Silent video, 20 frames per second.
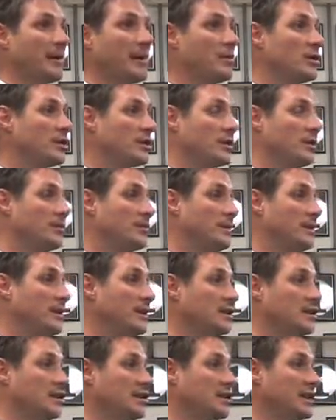Maybe
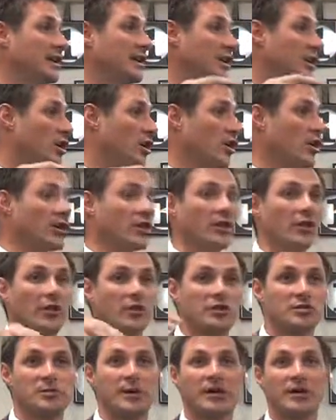it just didn't occur to you,
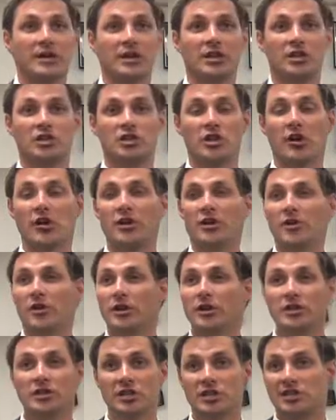the Spirit didn't show you, or
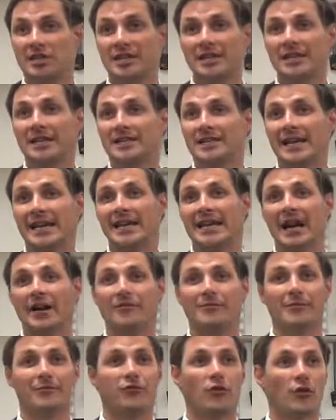you just didn't take care
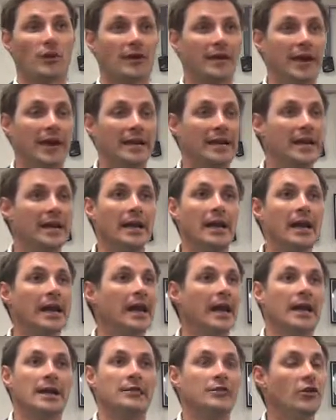of it before tonight.
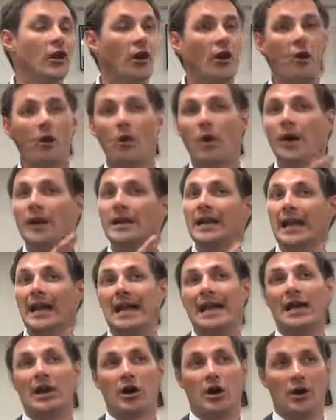No one
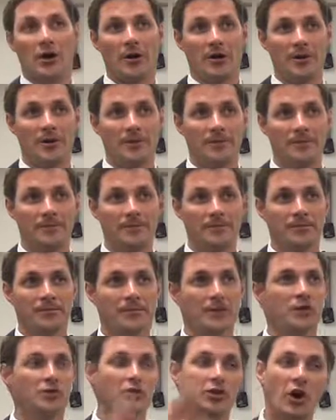here,
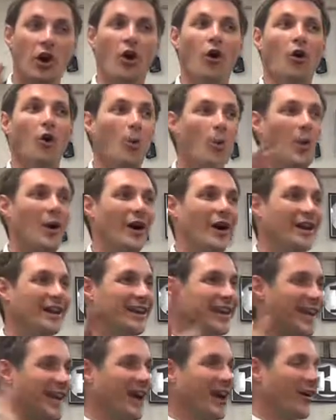no
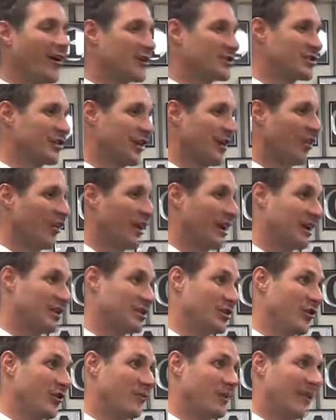one here is going to look
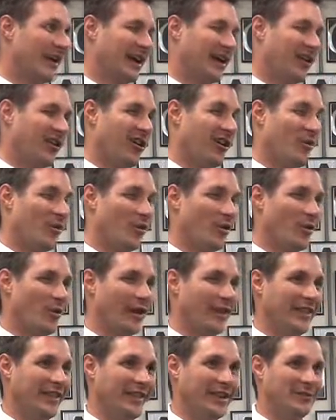at you and be like, oh, I wonder
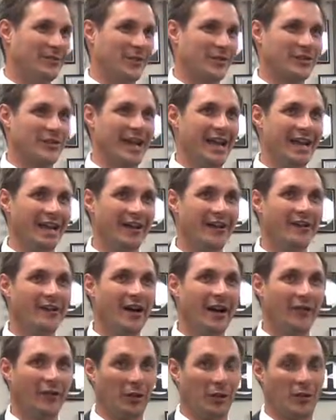why they didn't partake
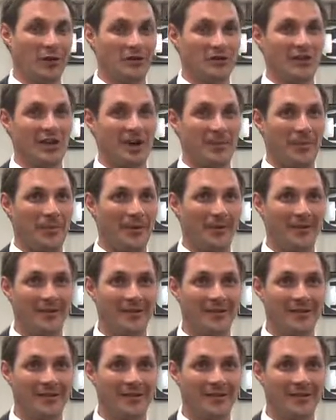of the Lord's Supper.